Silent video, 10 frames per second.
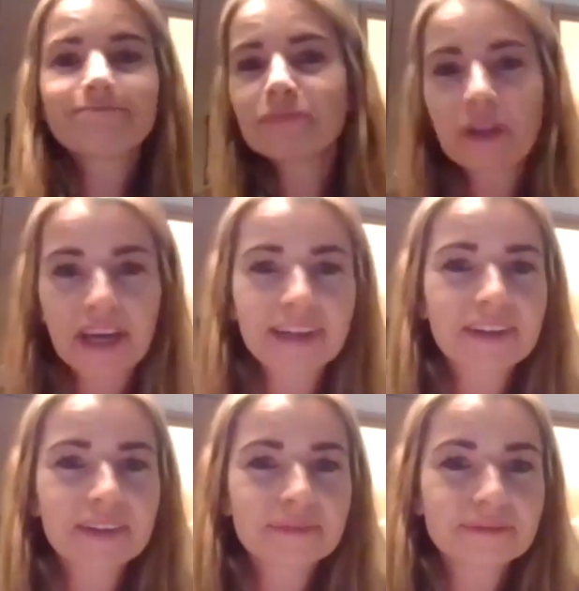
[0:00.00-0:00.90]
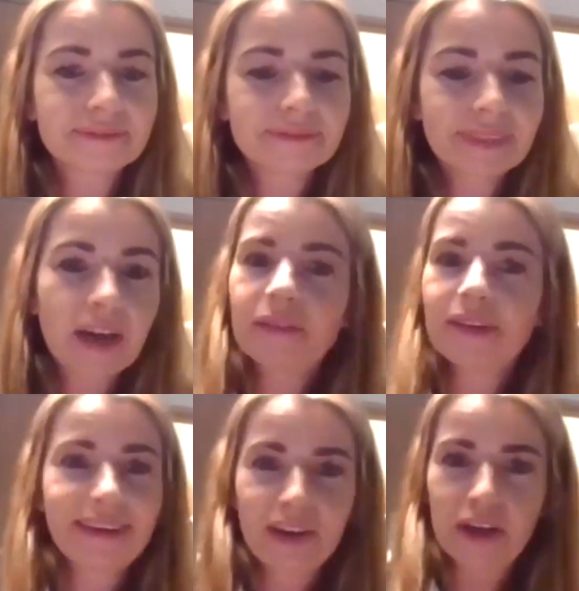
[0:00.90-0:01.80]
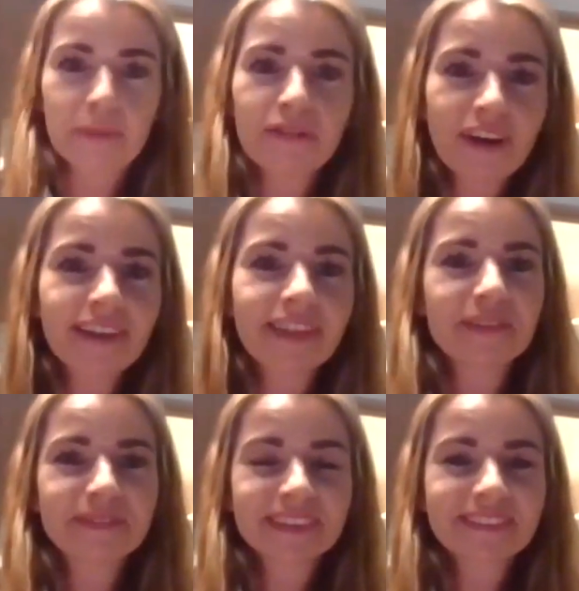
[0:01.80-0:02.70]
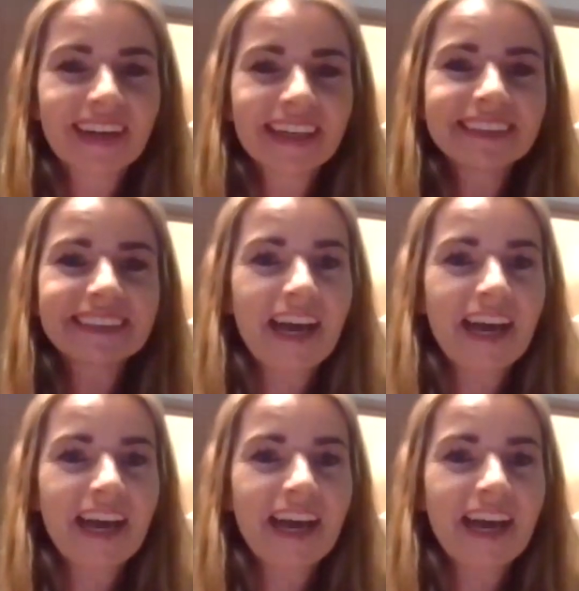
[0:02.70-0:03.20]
like my father, right?